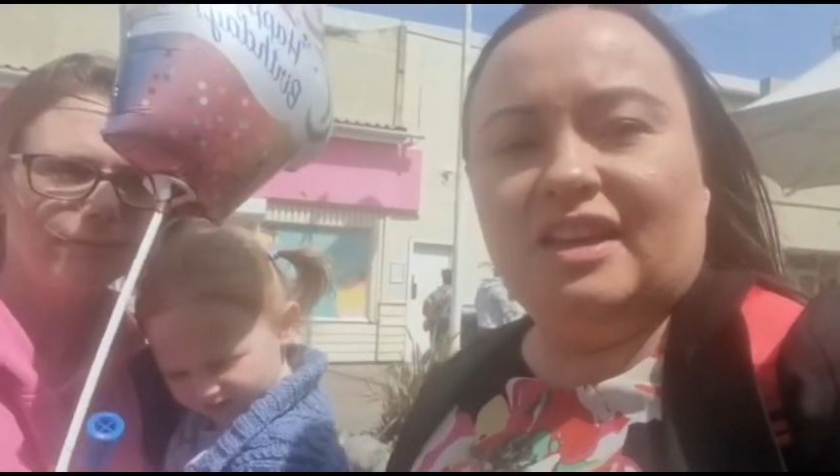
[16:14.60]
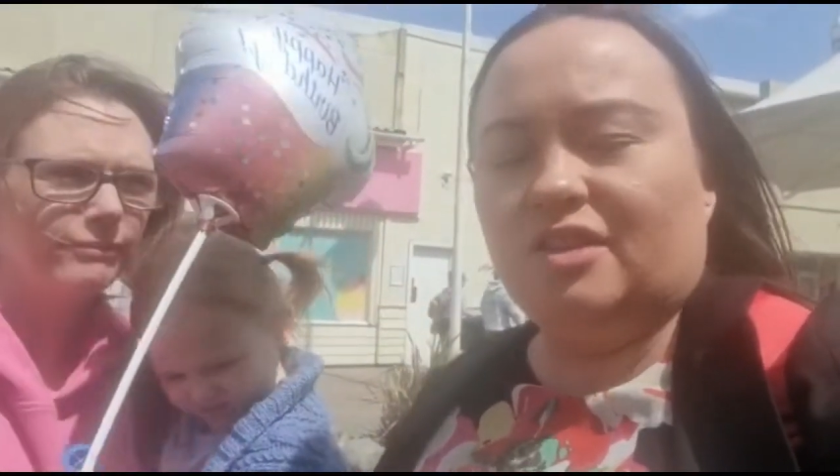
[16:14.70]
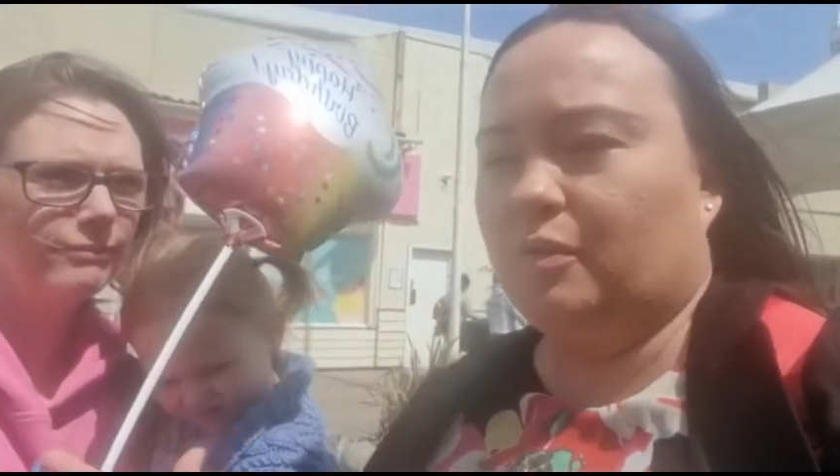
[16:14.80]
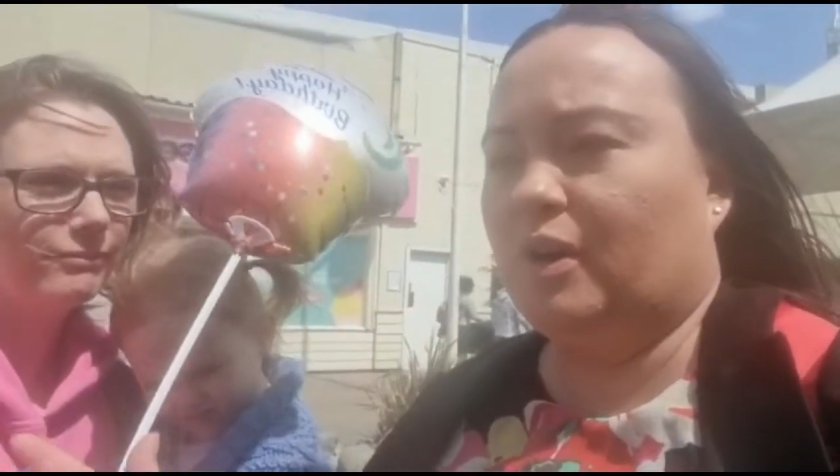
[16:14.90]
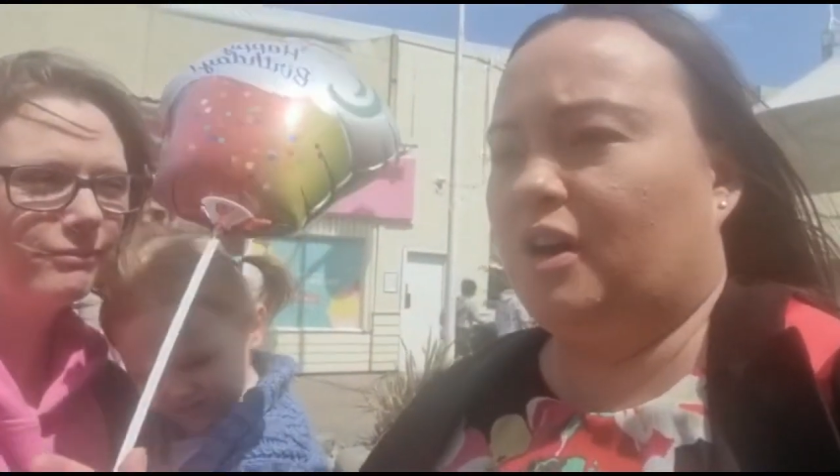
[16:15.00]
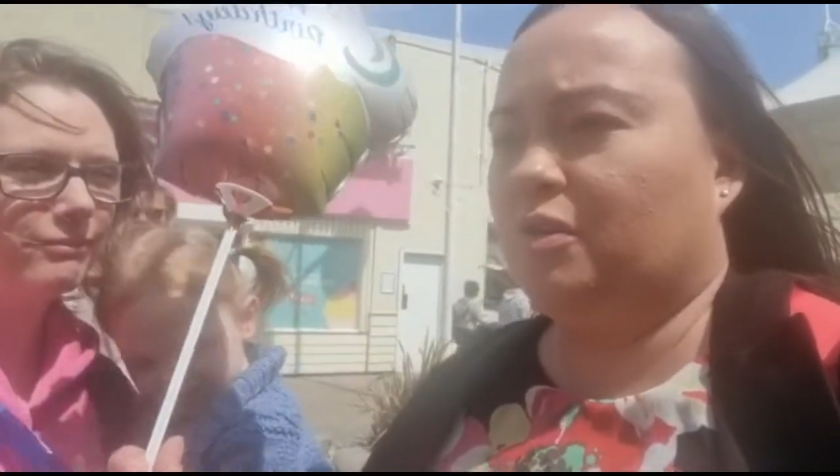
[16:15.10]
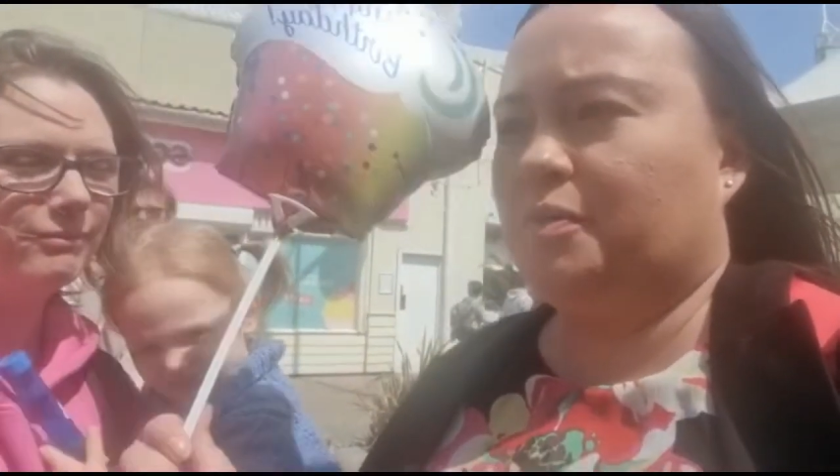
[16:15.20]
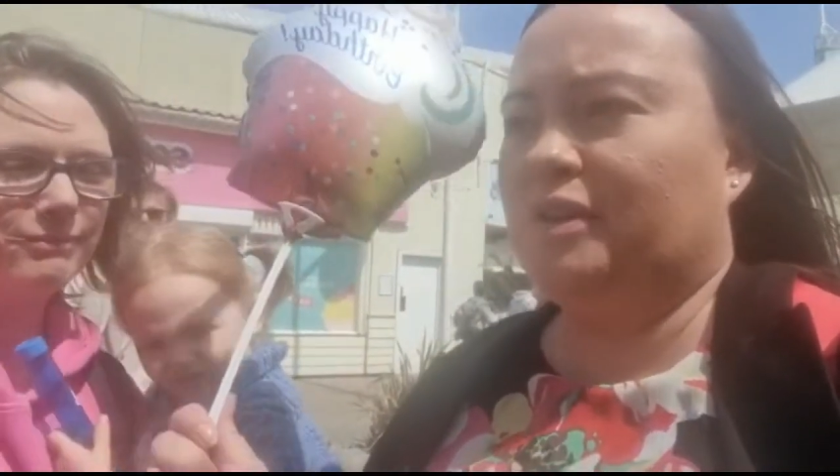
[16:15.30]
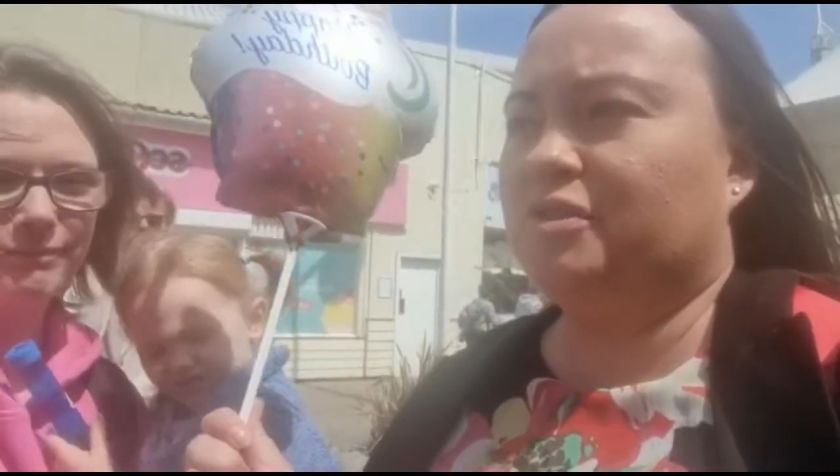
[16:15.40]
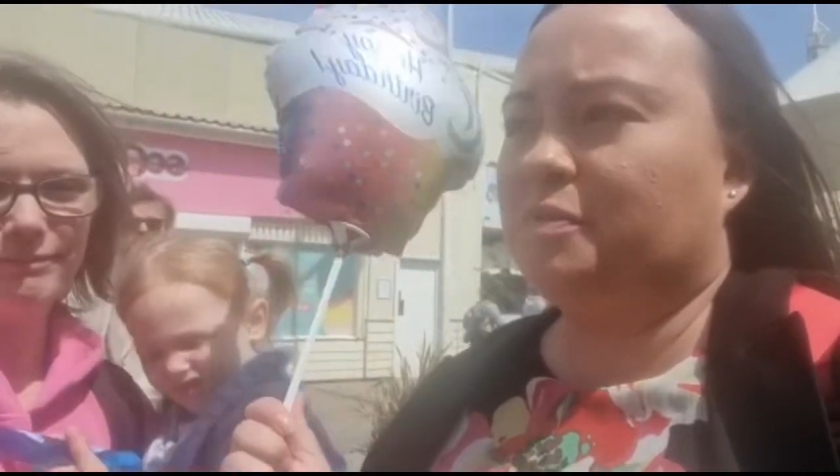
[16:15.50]
end of the world.
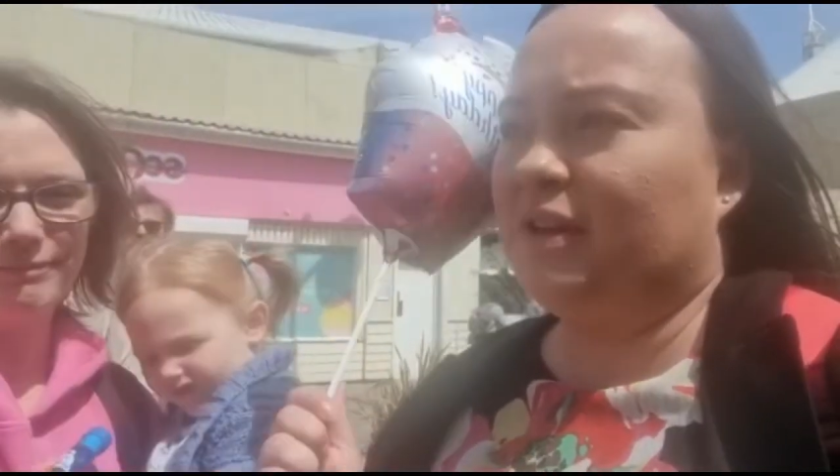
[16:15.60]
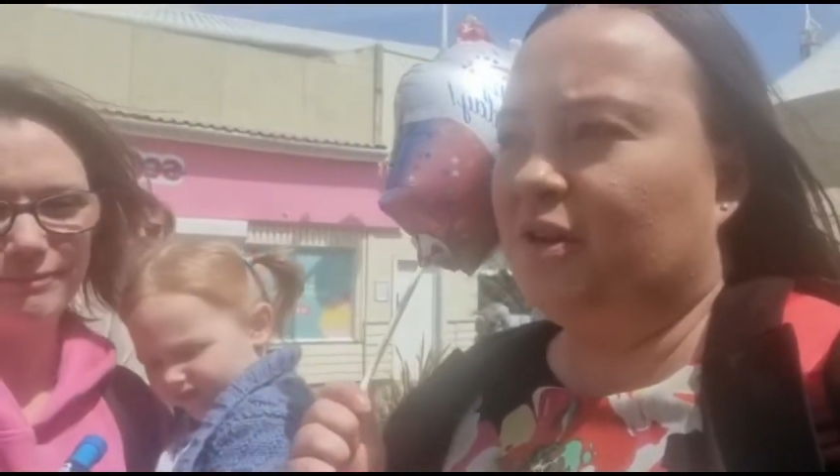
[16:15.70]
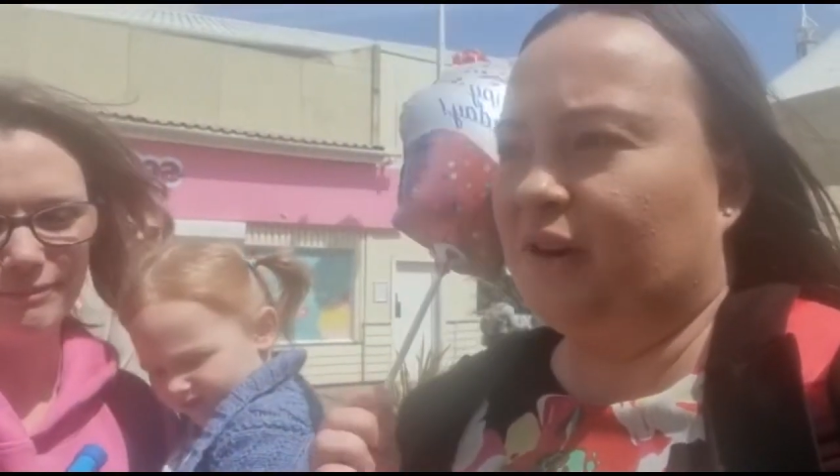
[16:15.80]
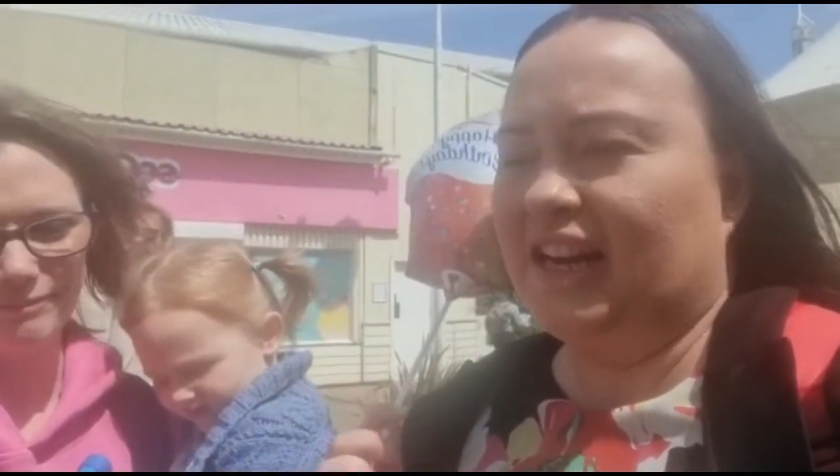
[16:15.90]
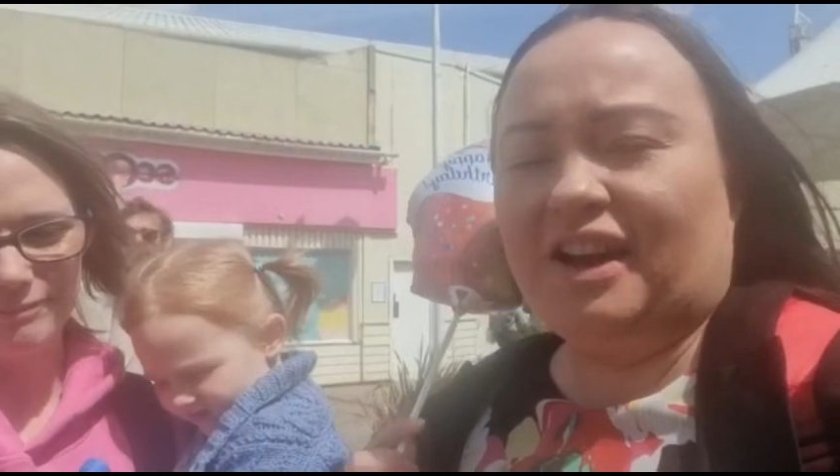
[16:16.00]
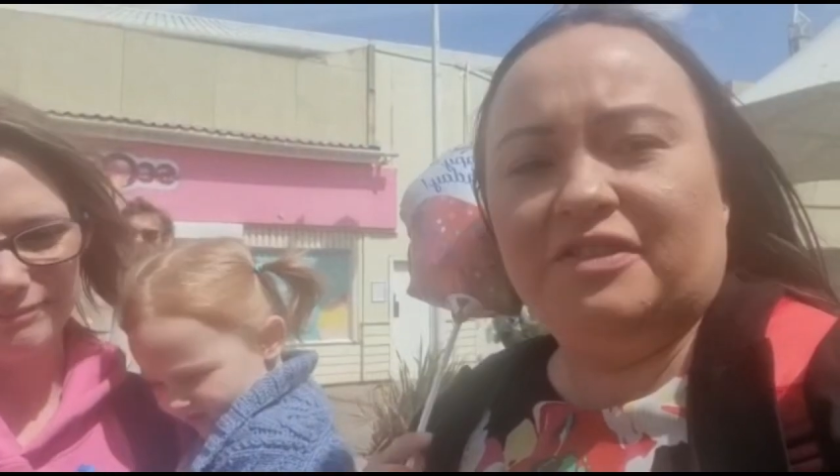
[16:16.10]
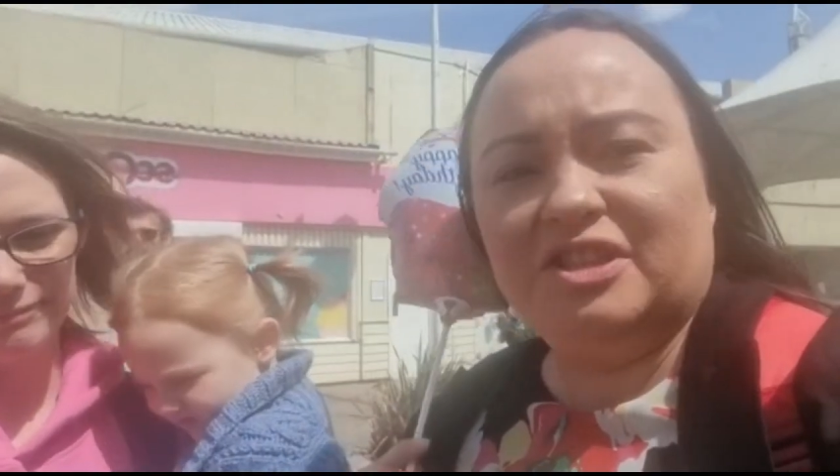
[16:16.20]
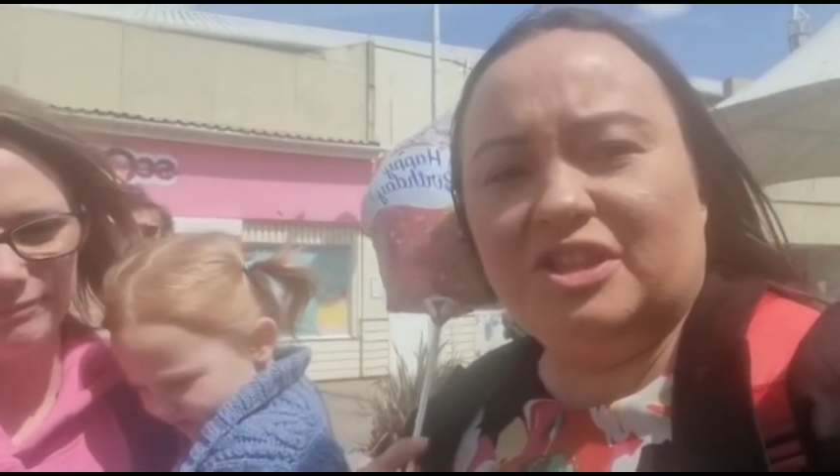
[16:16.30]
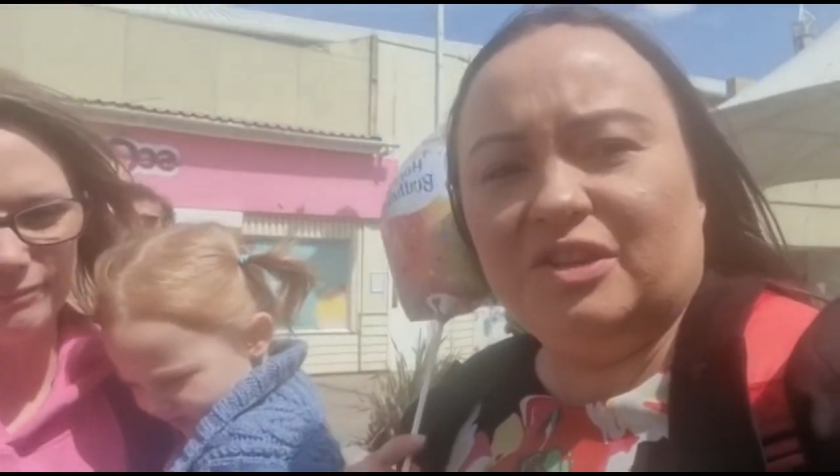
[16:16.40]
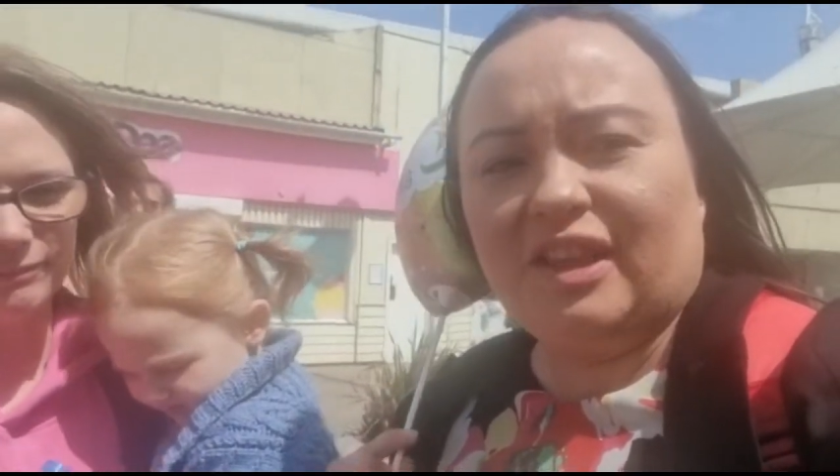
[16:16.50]
But it would just be annoying having
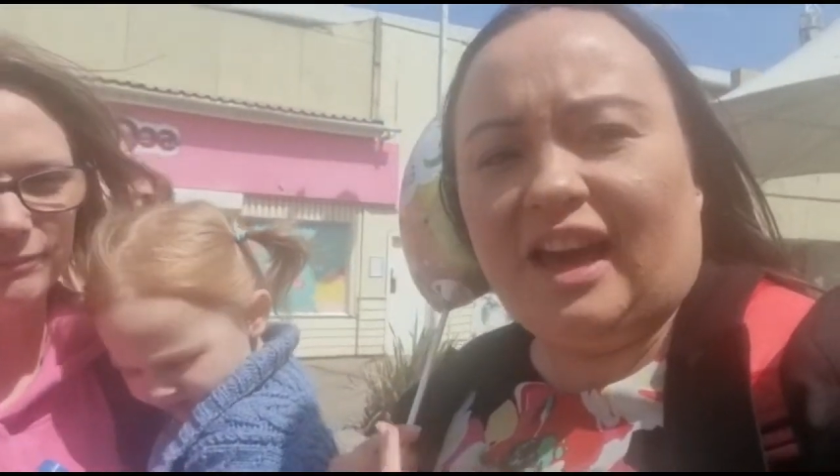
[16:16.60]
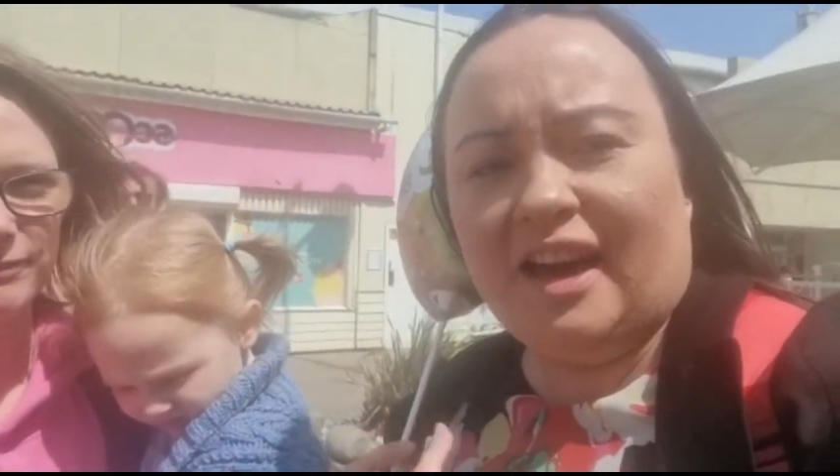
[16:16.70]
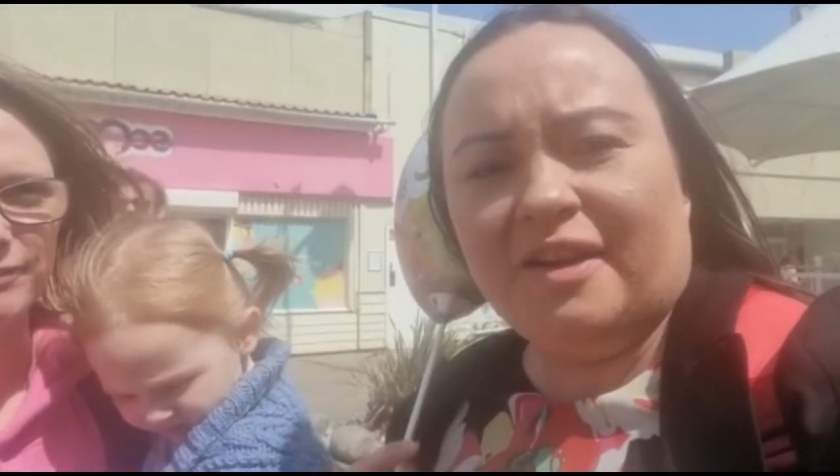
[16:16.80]
to do that.